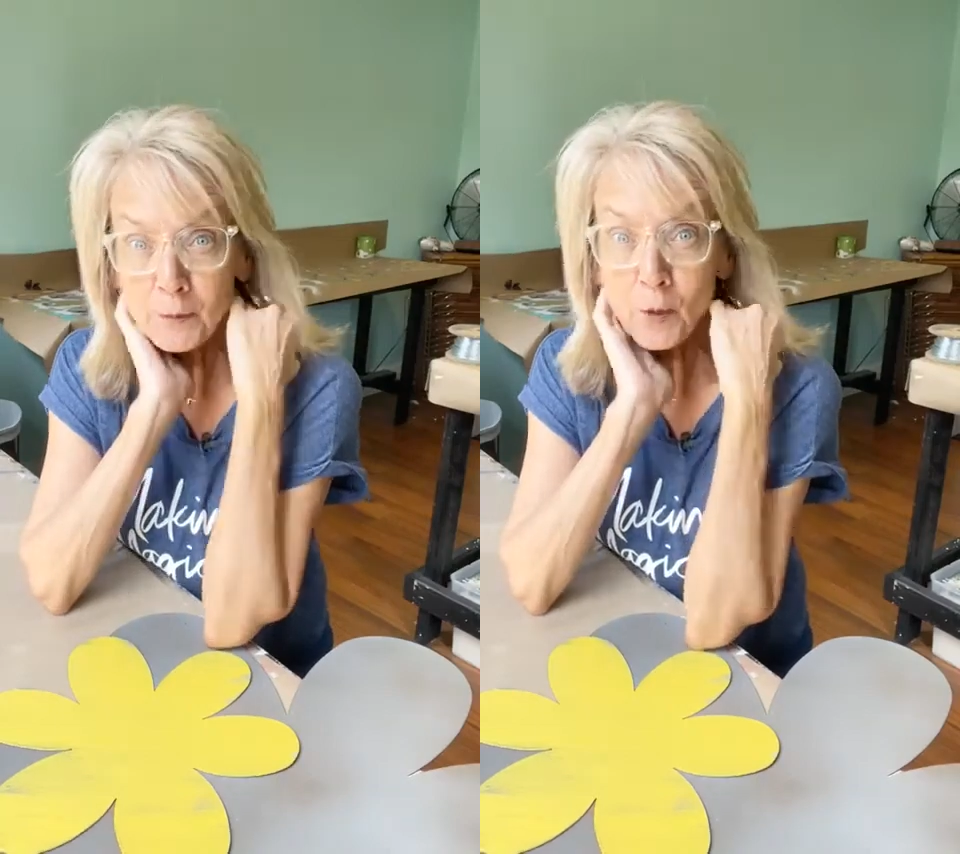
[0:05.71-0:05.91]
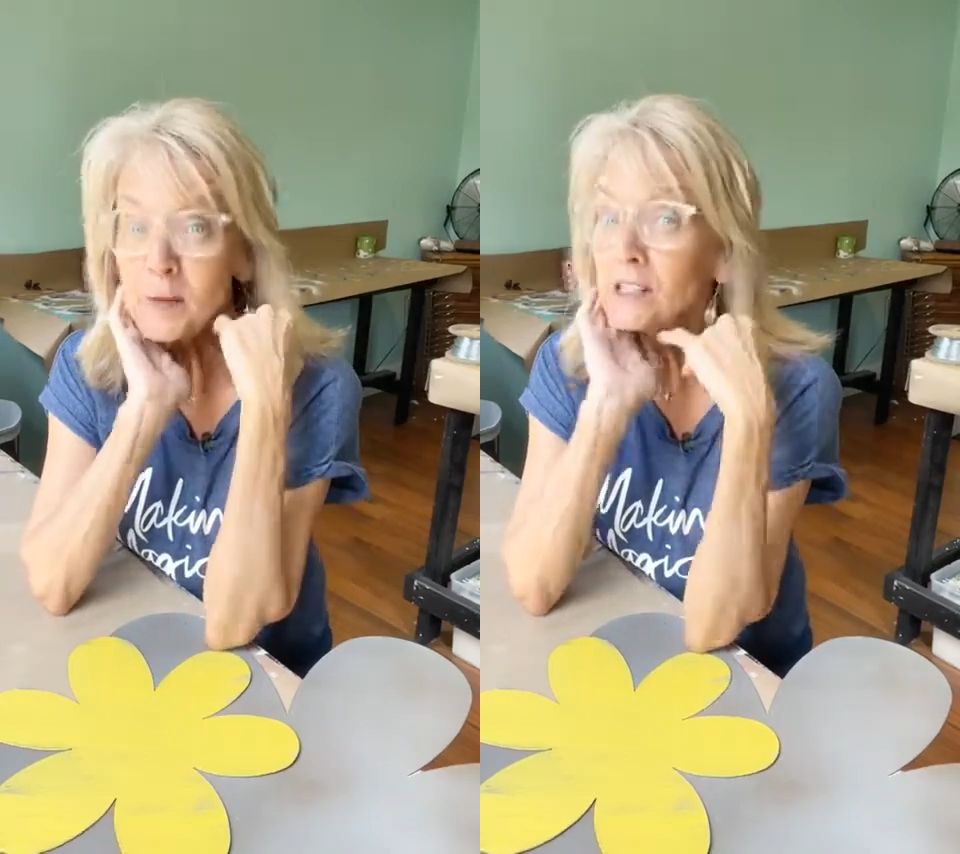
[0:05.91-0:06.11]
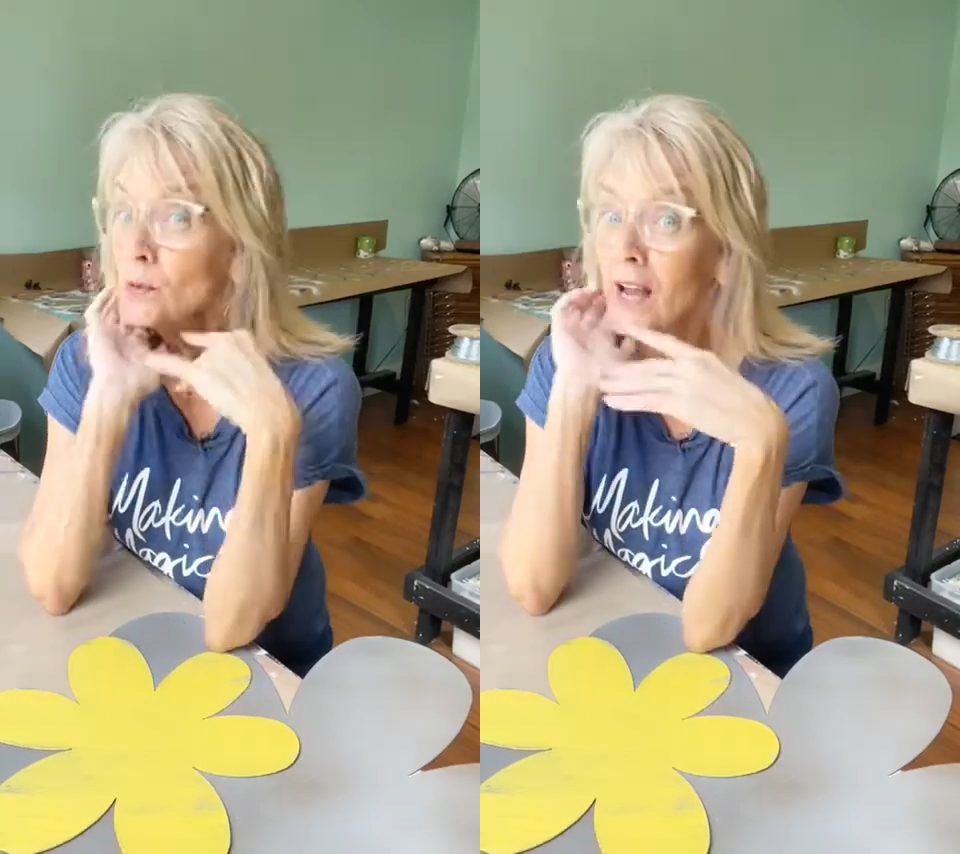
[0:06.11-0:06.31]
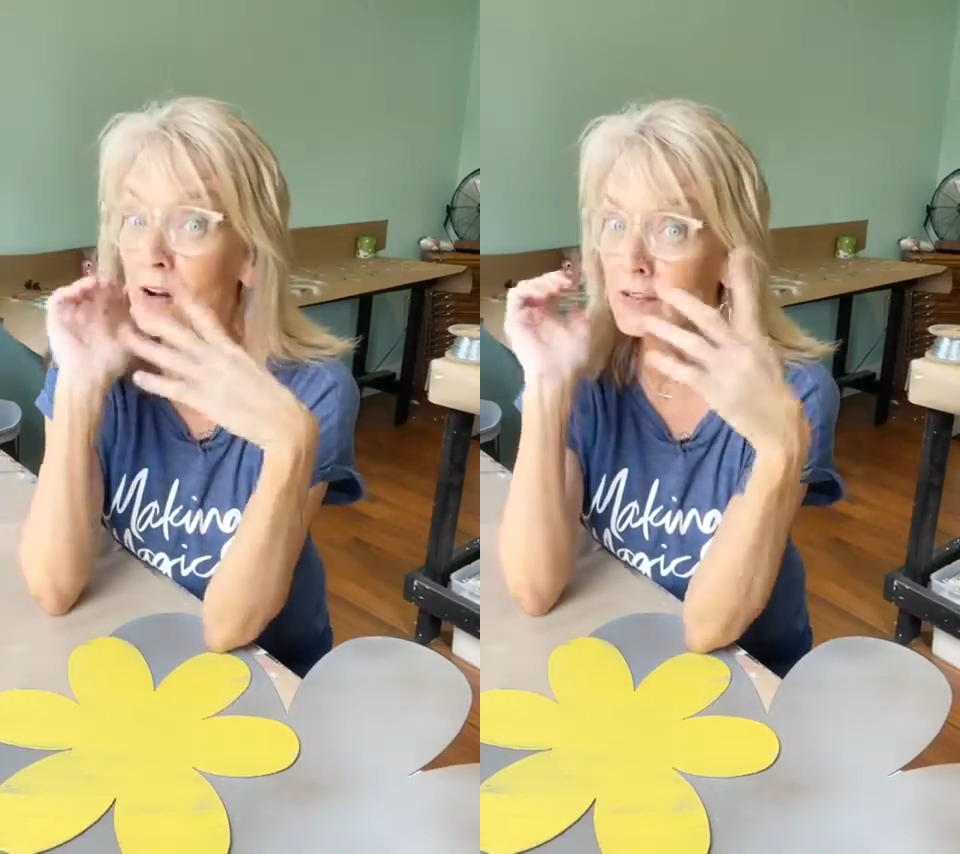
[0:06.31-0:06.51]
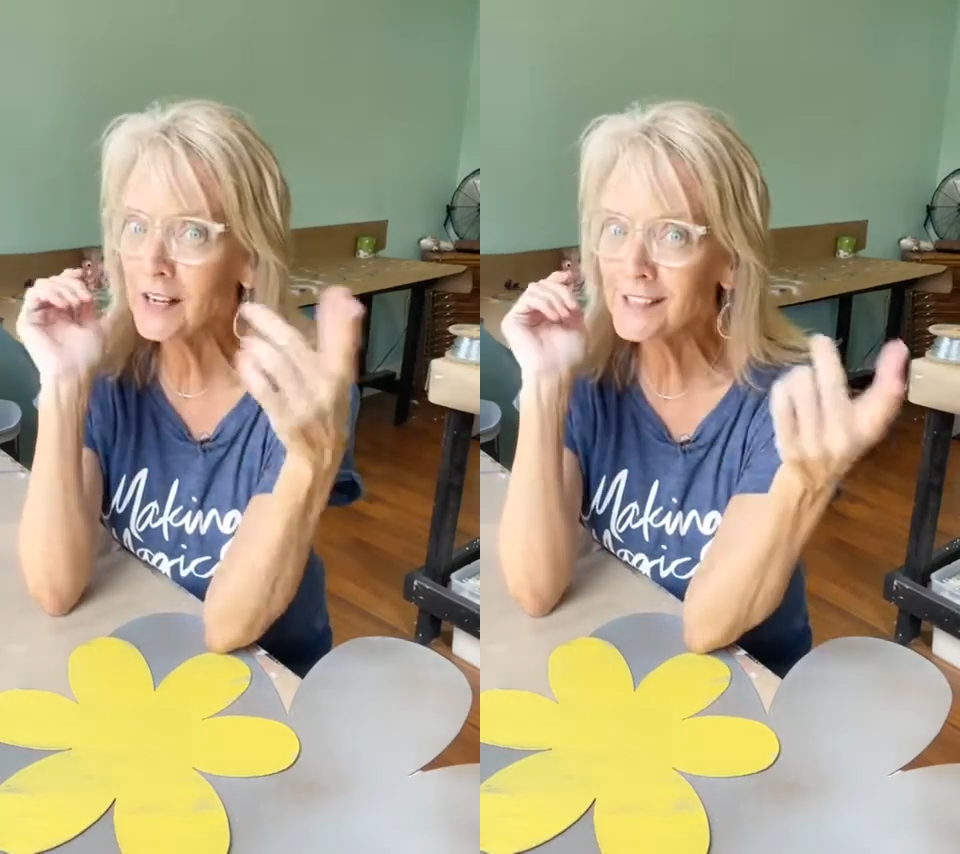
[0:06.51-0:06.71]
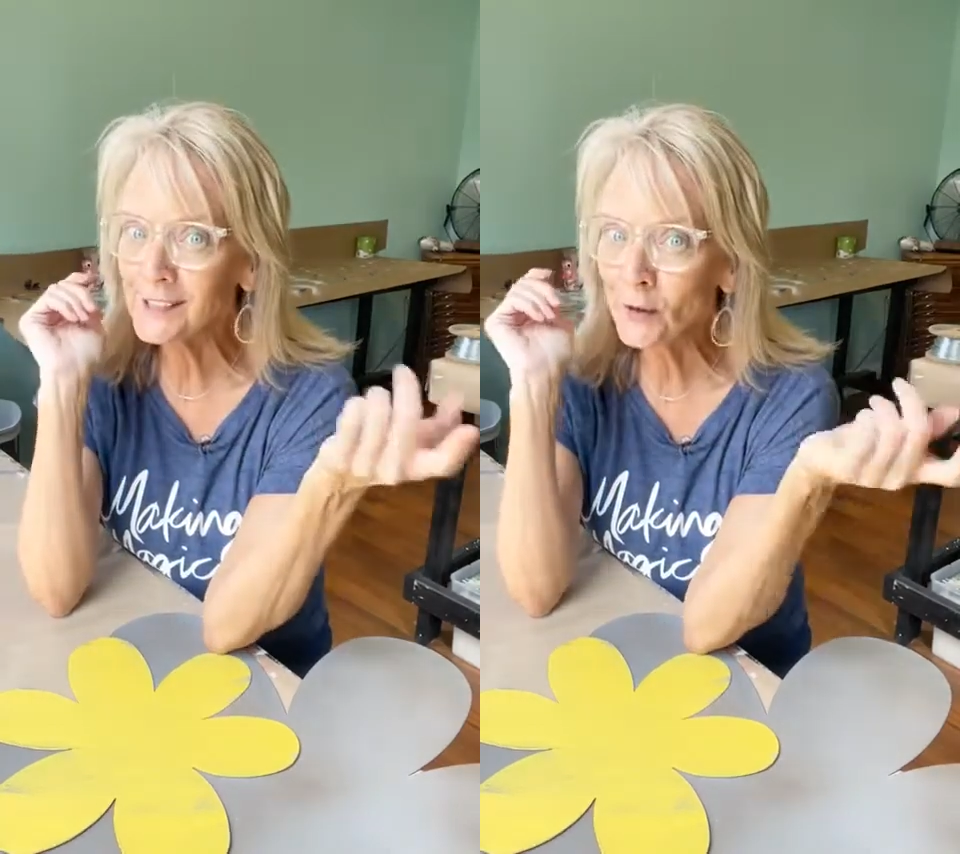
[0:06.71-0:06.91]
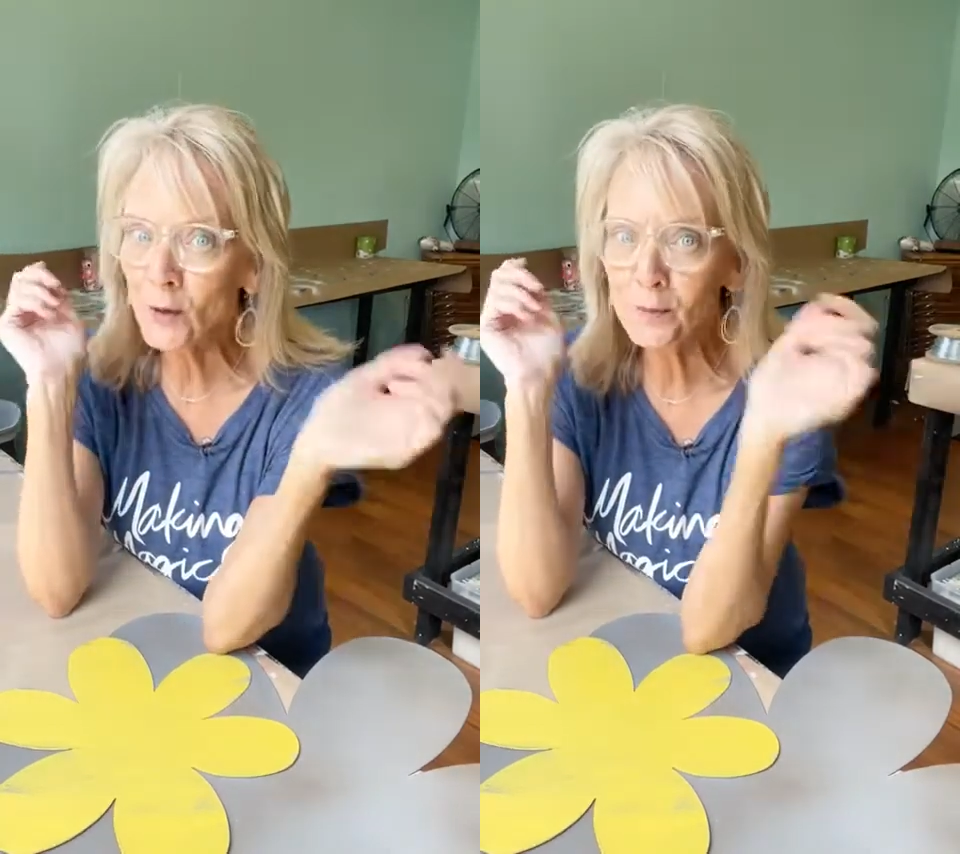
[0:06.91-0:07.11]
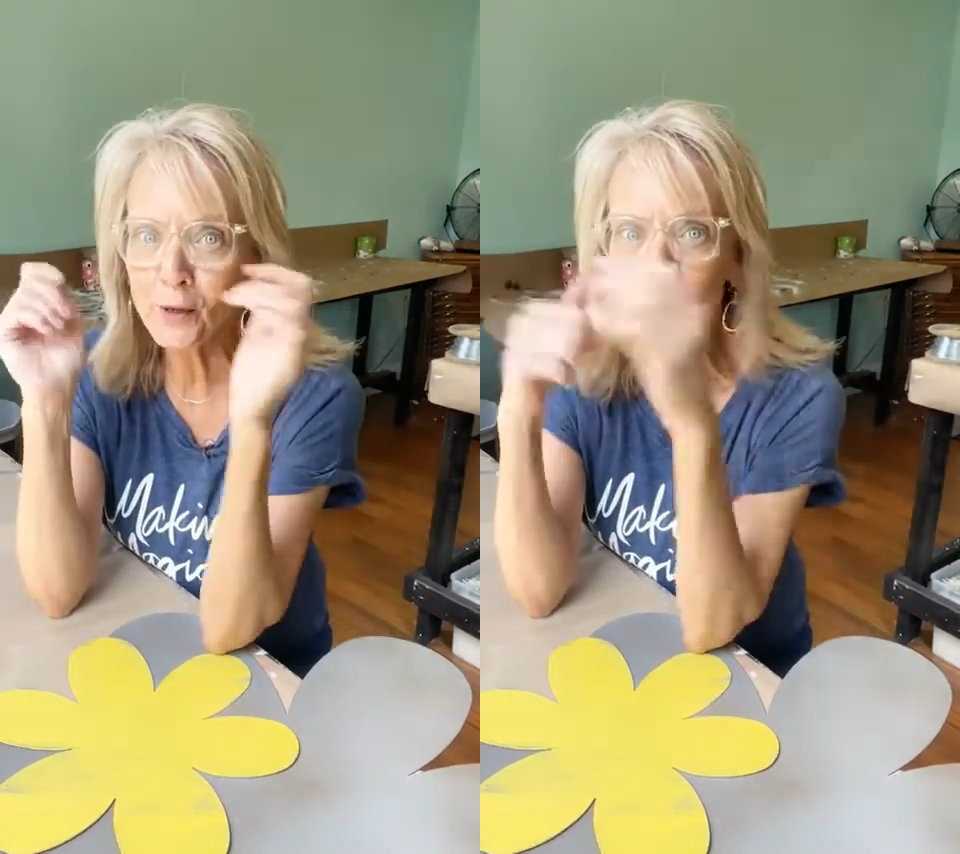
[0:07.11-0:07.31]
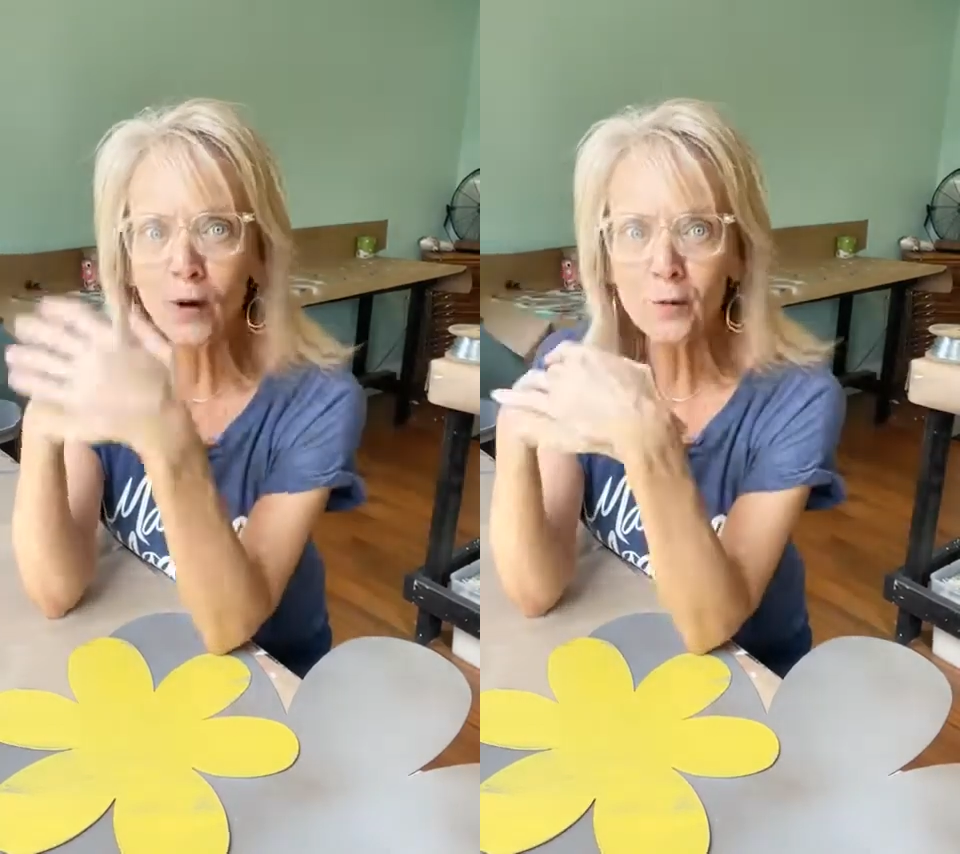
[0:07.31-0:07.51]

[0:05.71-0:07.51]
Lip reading: where we do galvanized steel home decor,